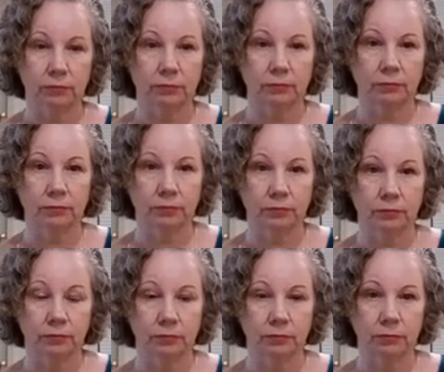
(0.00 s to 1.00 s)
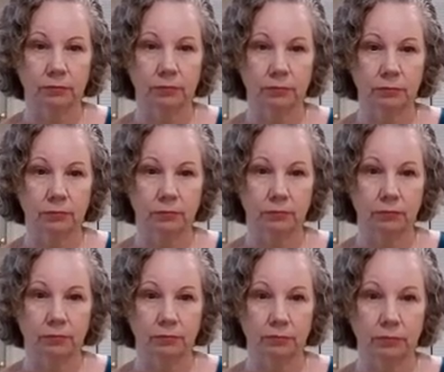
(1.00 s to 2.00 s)

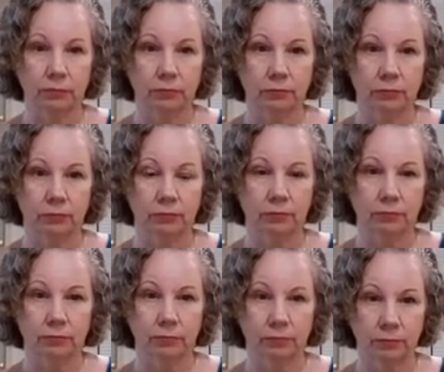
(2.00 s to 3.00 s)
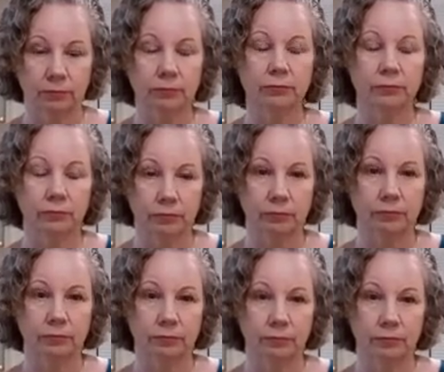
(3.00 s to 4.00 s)

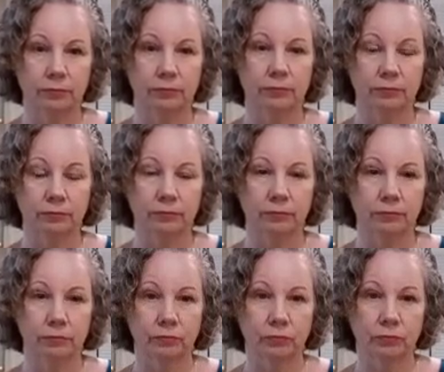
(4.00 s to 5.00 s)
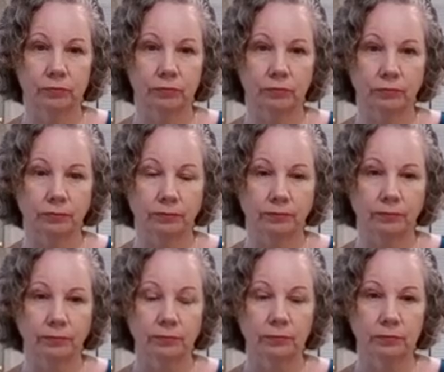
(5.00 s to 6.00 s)

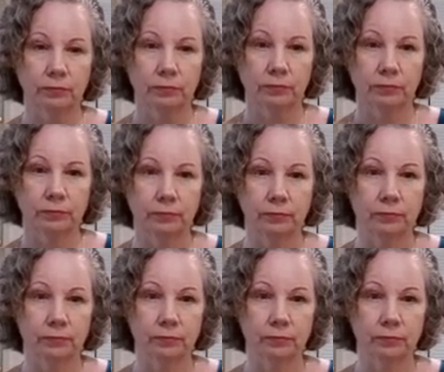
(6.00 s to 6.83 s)
No words are spoken by the person on screen.